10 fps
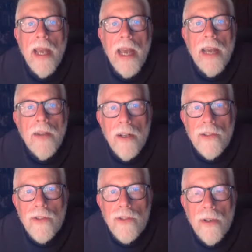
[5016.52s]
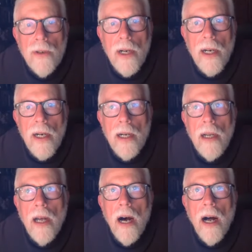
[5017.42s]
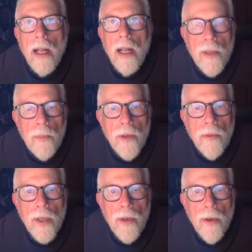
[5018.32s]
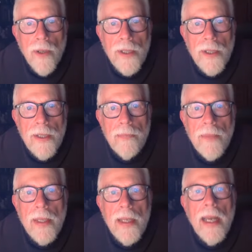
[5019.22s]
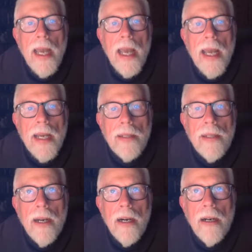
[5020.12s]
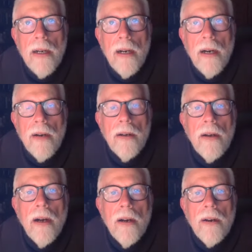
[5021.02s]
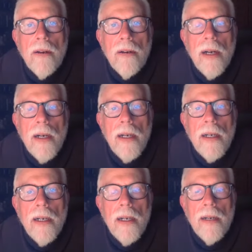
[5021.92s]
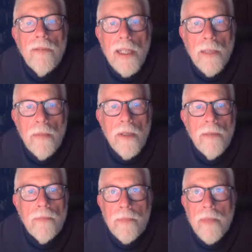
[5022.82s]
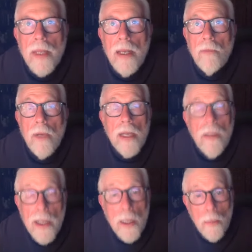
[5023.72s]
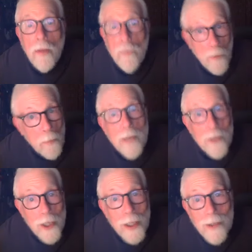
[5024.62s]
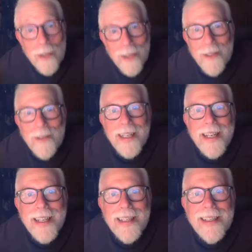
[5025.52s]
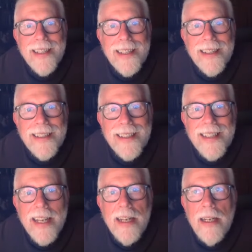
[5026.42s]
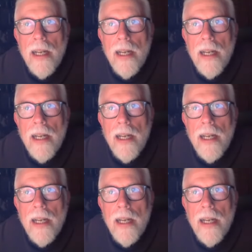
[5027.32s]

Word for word: And also, all of them are recorded and are available, well, available for purchase. Okay, yeah.